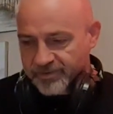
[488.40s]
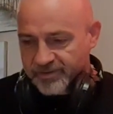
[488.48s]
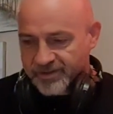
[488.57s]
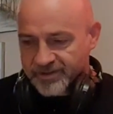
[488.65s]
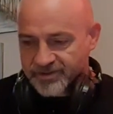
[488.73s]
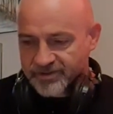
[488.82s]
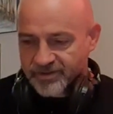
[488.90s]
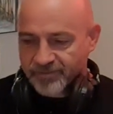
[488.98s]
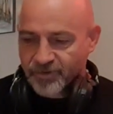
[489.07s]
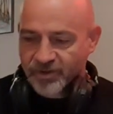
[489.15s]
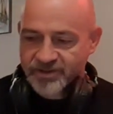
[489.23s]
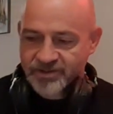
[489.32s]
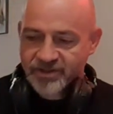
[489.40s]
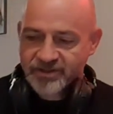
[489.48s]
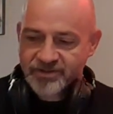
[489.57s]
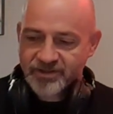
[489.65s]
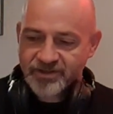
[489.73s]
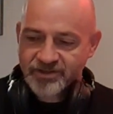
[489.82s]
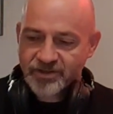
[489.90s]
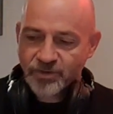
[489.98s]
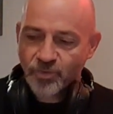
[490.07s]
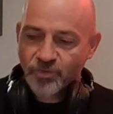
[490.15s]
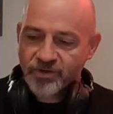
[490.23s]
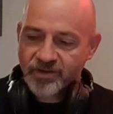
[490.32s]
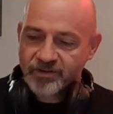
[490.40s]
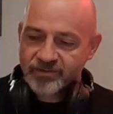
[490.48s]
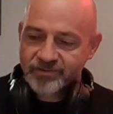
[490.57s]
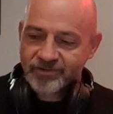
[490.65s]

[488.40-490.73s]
not listening to this in order.